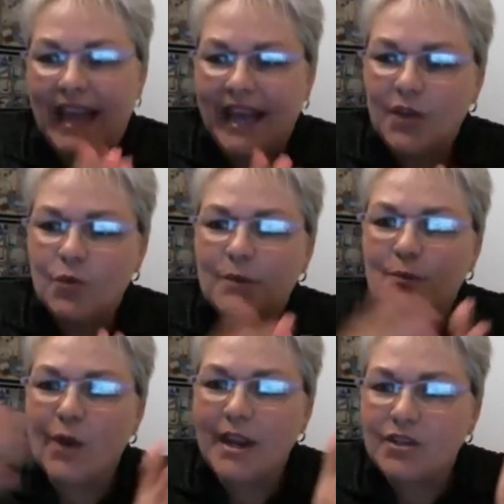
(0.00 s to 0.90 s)
How do we
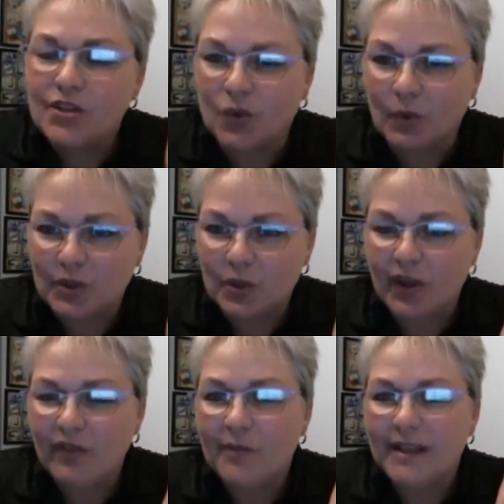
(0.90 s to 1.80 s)
brainstorm
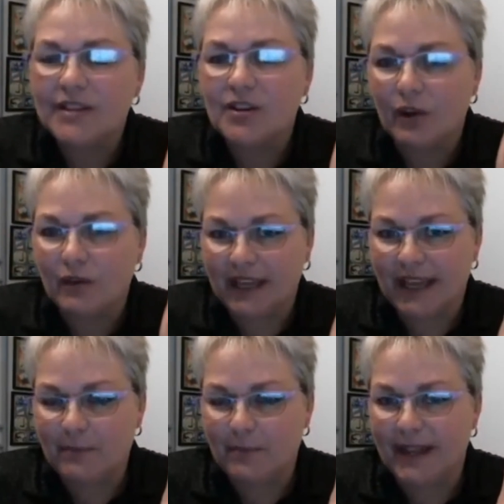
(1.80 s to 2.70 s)
12 months of a
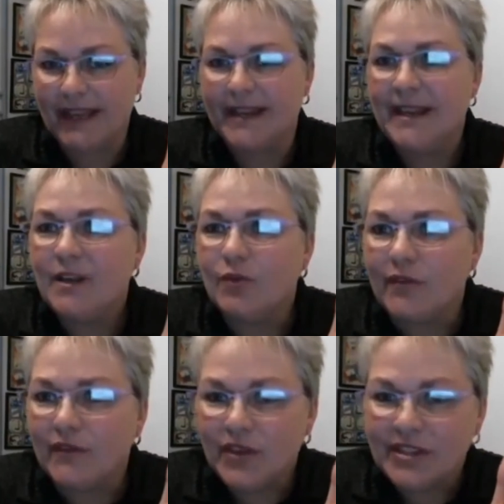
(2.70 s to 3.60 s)
game plan,
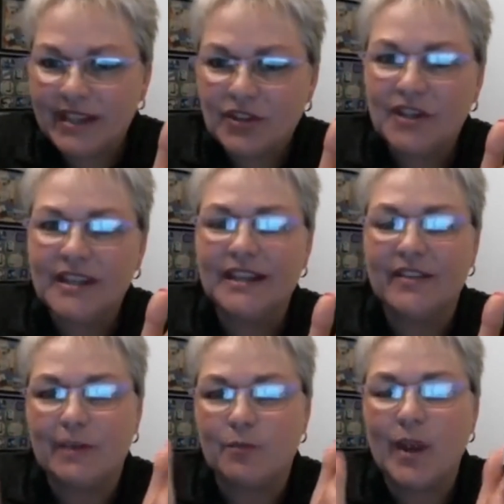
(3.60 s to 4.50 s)
reverse engineer
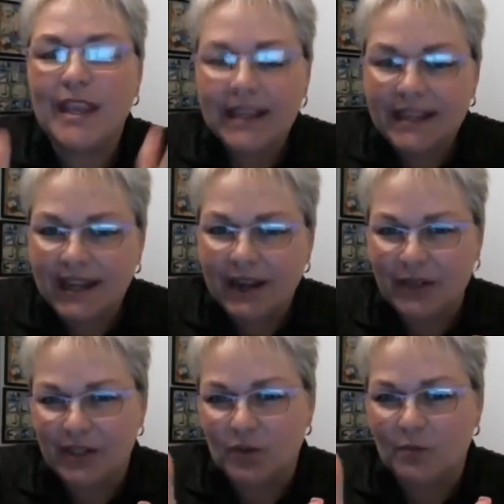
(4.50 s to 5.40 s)
that, breaking it down
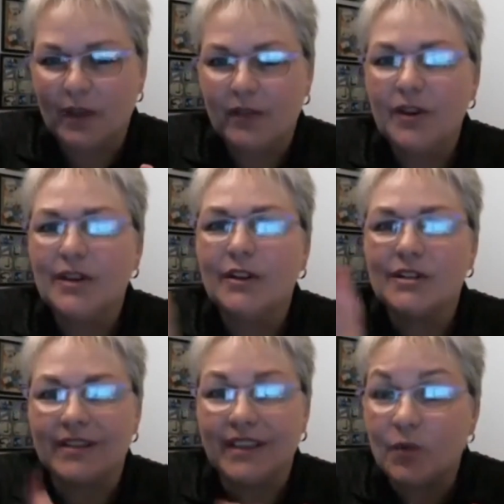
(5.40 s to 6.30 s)
into monthly goals
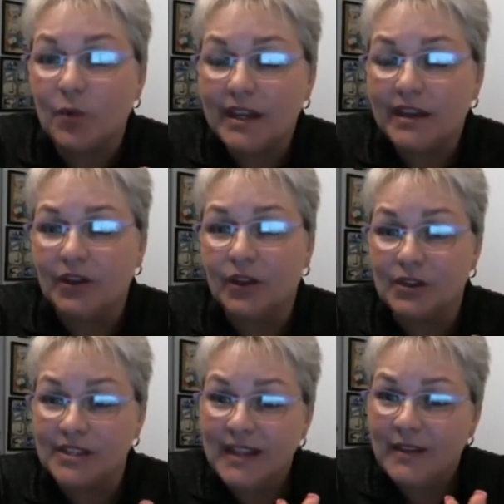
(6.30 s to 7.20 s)
and then weekly
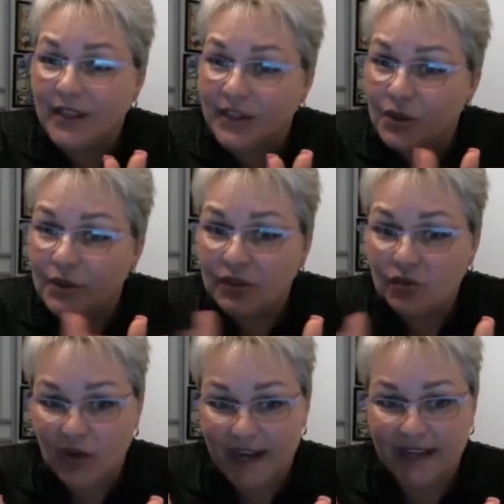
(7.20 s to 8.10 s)
goals that you can
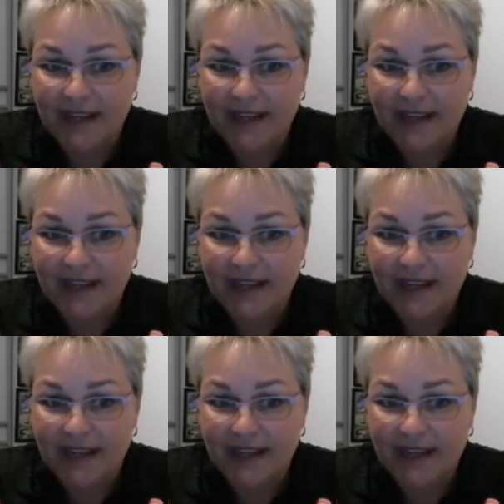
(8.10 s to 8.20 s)
track?